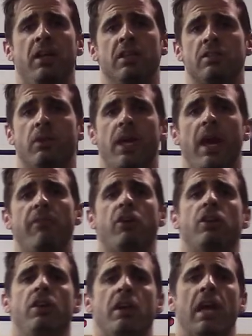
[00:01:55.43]
So we have
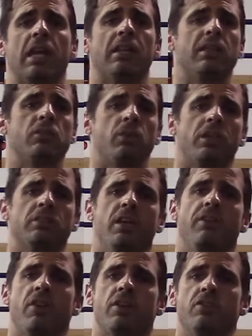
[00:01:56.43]
our young athletes, we also
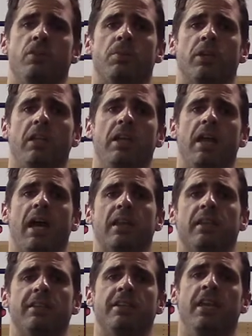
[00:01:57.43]
have our super elite
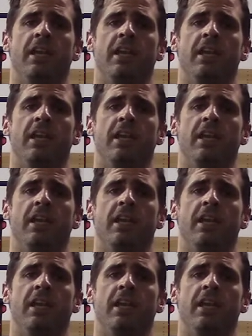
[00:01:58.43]
athletes,